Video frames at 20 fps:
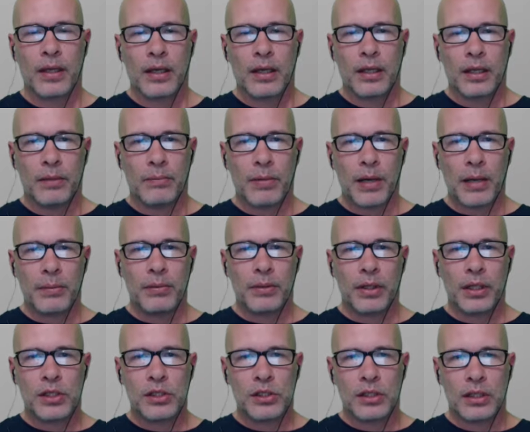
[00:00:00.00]
the
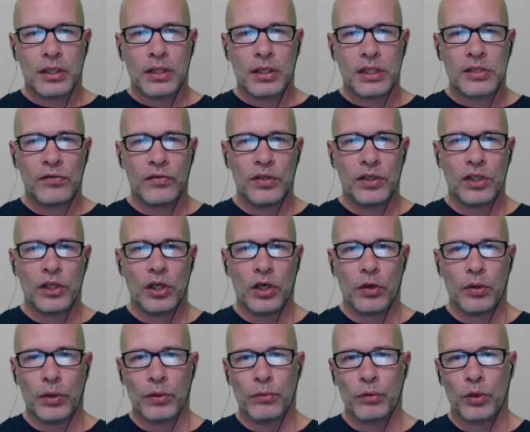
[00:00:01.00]
population in this
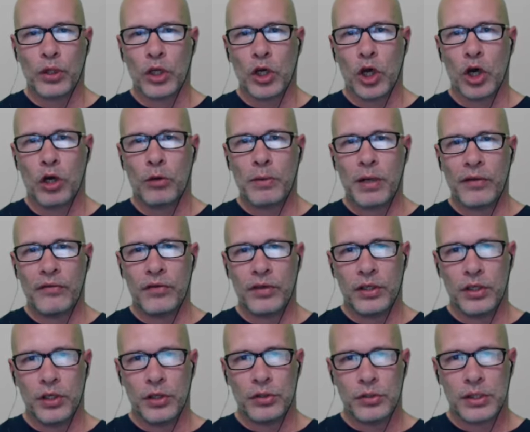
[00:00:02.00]
video and really all my
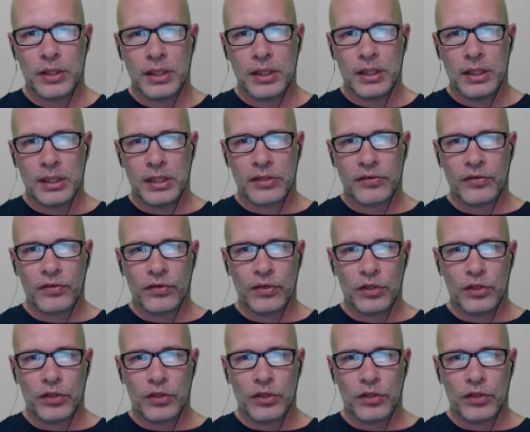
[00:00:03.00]
videos is